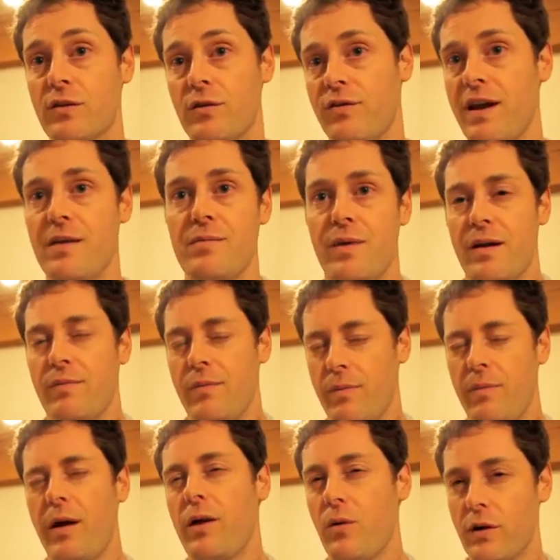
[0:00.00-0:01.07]
So if
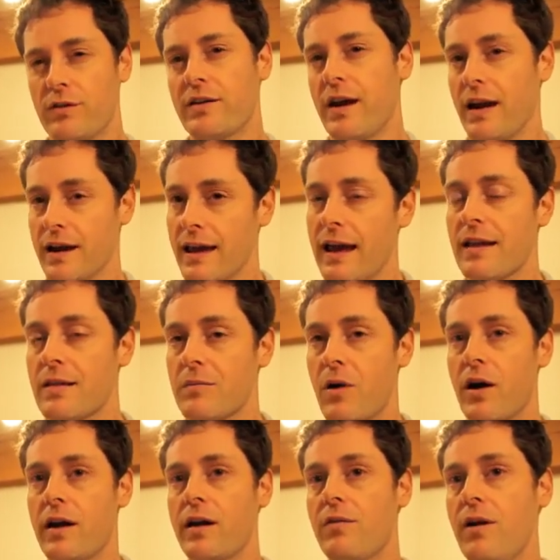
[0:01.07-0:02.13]
anybody wants to kind of get in the
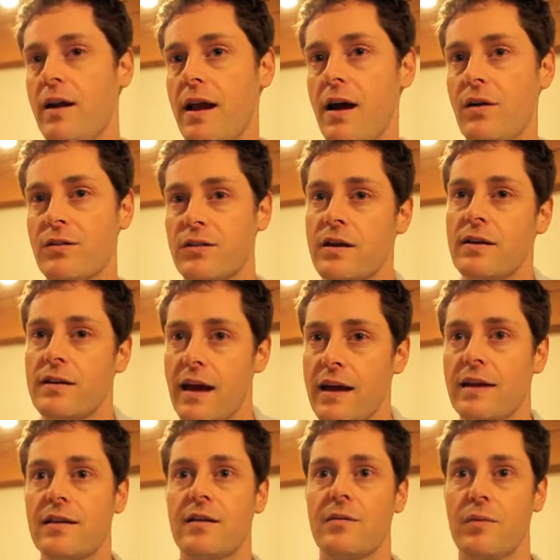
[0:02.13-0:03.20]
market right now, it's going to
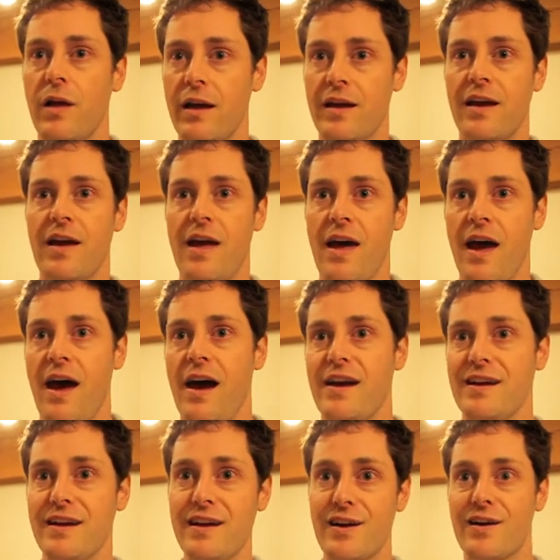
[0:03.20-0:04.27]
take them like a
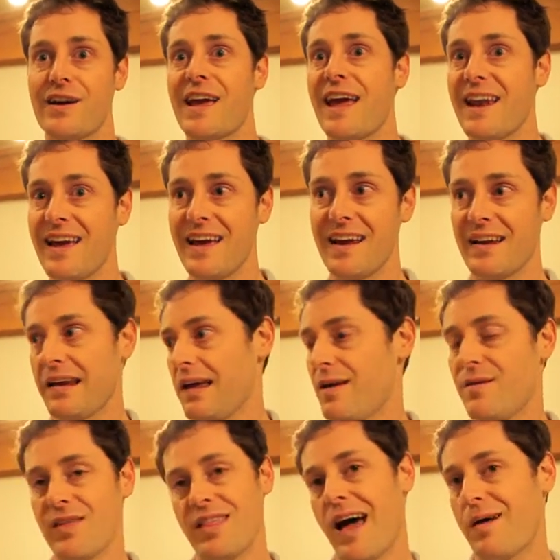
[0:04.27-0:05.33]
year to get in,
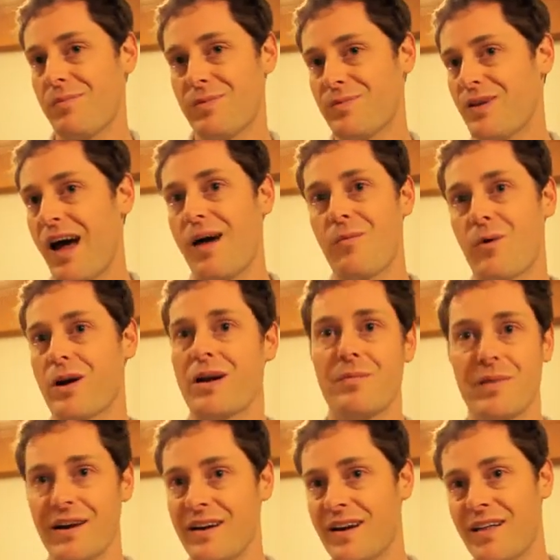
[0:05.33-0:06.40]
and in that time we're going
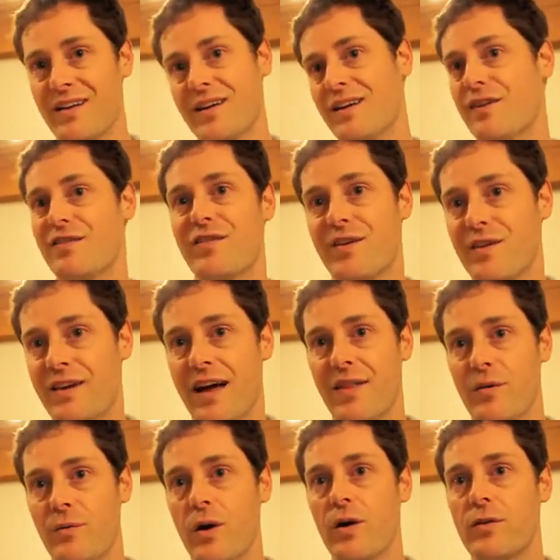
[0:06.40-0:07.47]
to be another year further
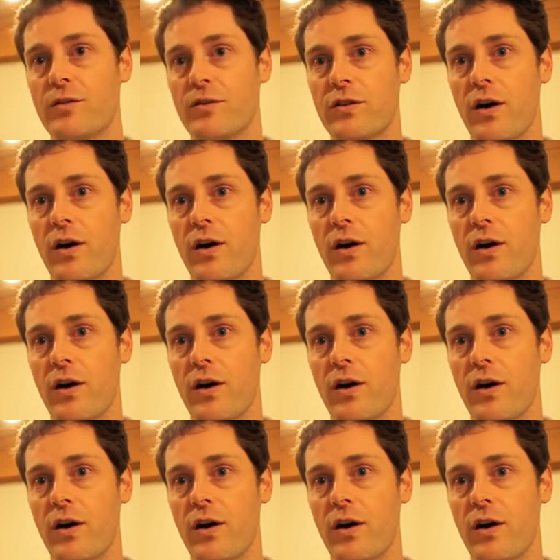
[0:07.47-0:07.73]
down the road.